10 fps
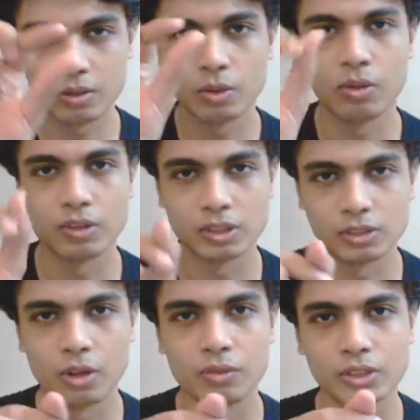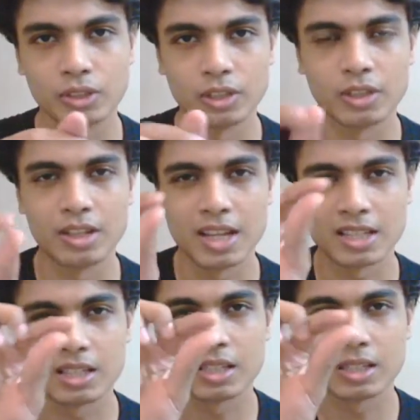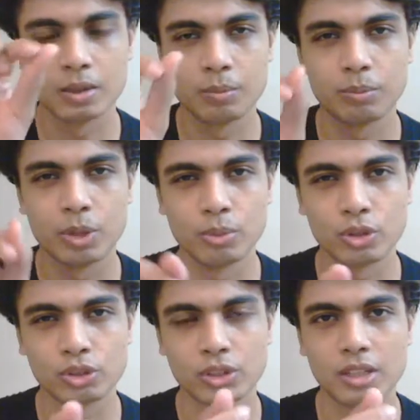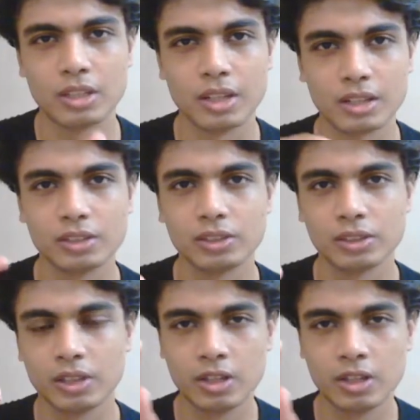of a certain nice proportionate thickness,